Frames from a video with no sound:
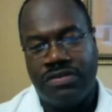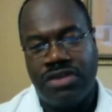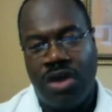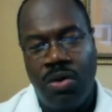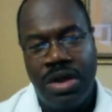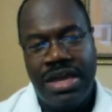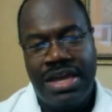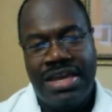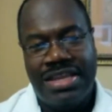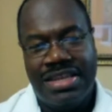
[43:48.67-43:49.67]
So
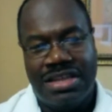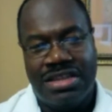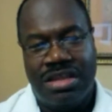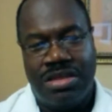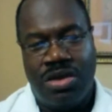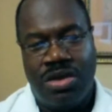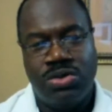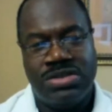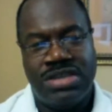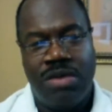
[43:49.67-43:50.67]
those
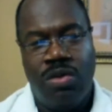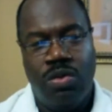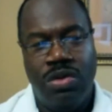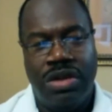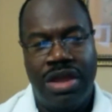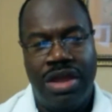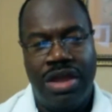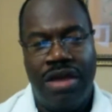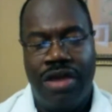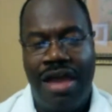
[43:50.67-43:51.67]
who say, well, we'll never
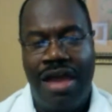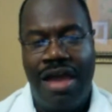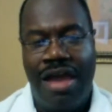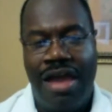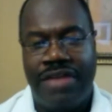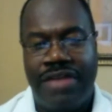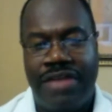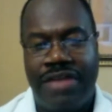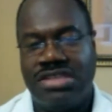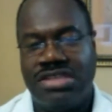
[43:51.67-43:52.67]
have
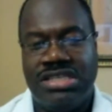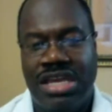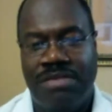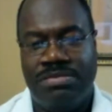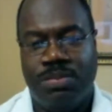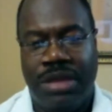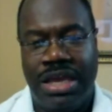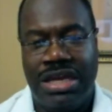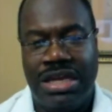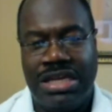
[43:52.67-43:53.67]
8 to 16
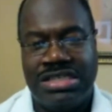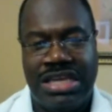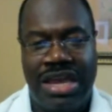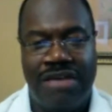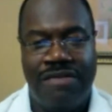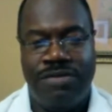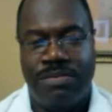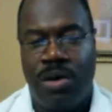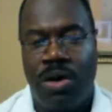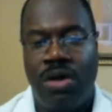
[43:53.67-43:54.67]
teams playing NCAA
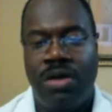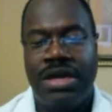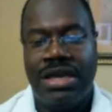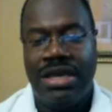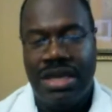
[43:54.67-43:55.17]
football,